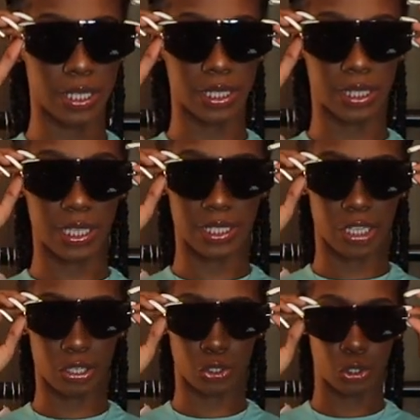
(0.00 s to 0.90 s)
into things
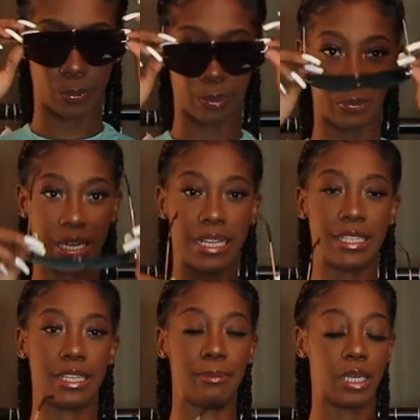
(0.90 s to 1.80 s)
that are super
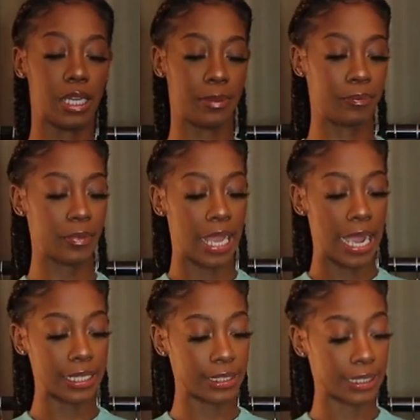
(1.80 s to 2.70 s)
branded but
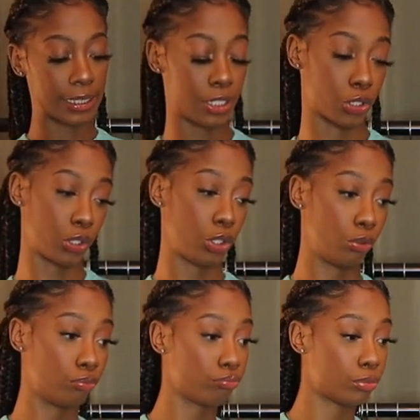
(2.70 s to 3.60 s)
i think that these are
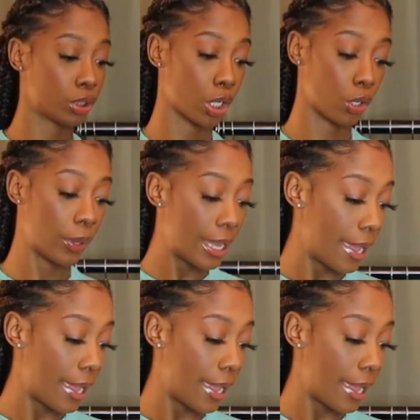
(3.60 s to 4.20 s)
cute so